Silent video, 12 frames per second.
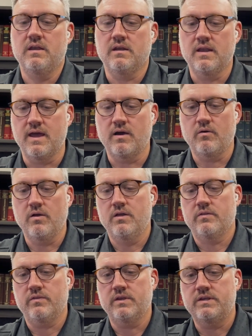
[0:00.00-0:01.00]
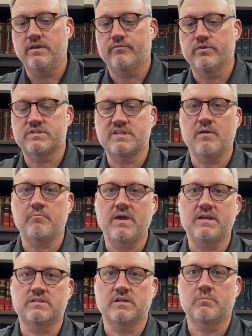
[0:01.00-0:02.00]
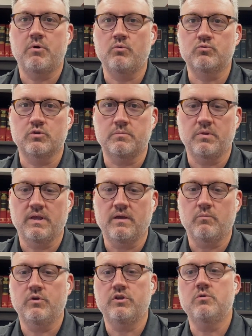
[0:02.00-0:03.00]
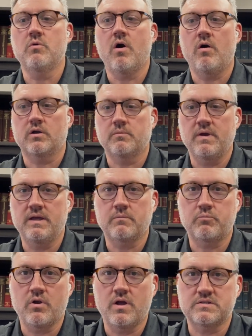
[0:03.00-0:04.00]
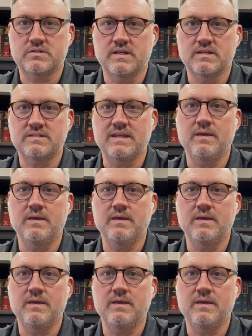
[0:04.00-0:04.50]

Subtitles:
Now, the difference that makes in a poultry plant, when you automate a process,